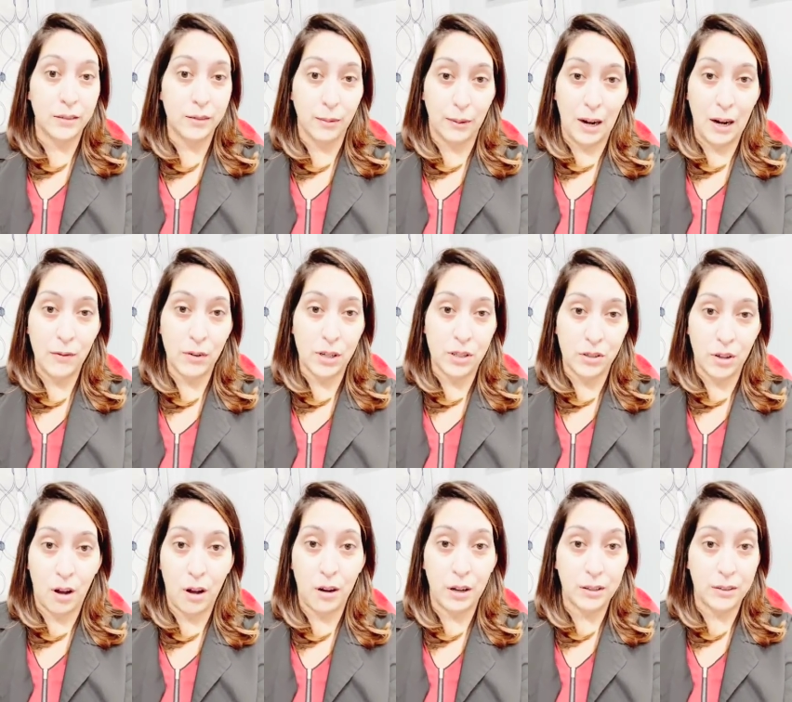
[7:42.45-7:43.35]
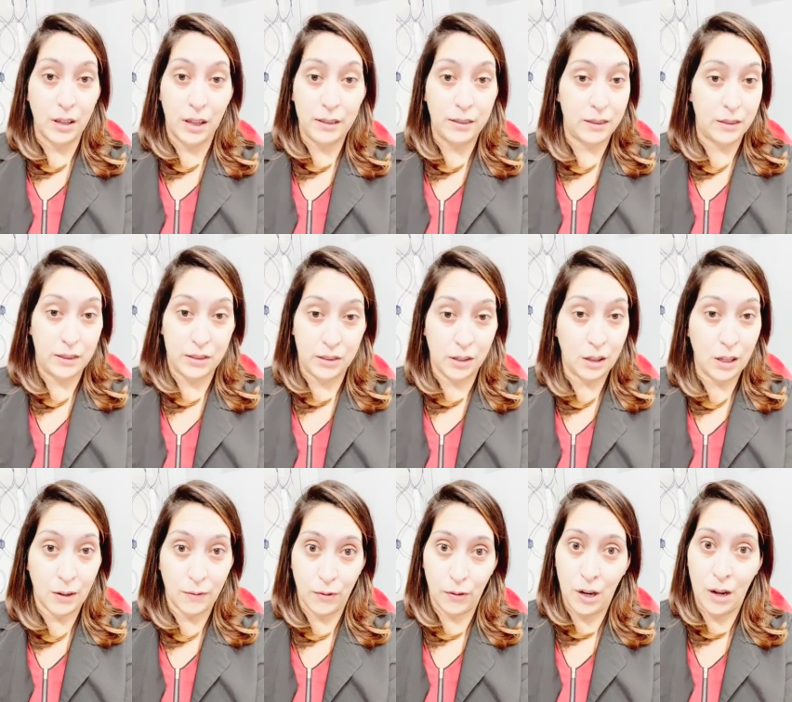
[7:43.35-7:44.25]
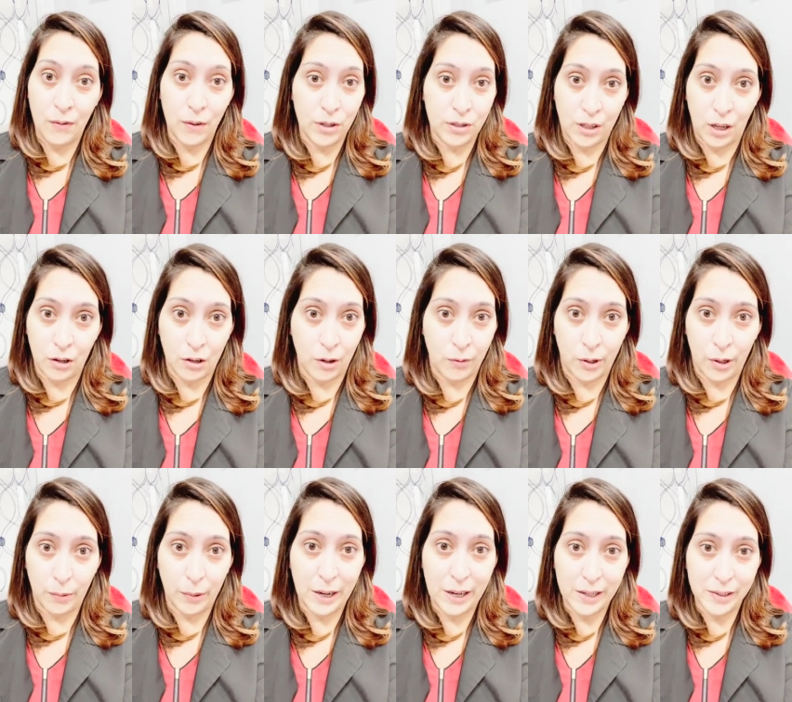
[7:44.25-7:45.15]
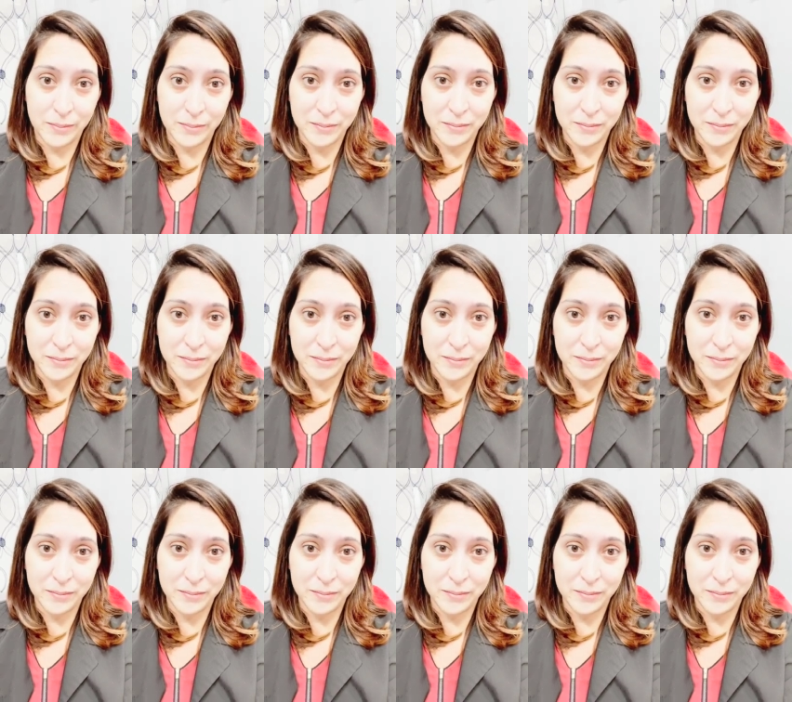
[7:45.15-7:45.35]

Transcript: Whatever it's on, it's on that forever. It's not going away.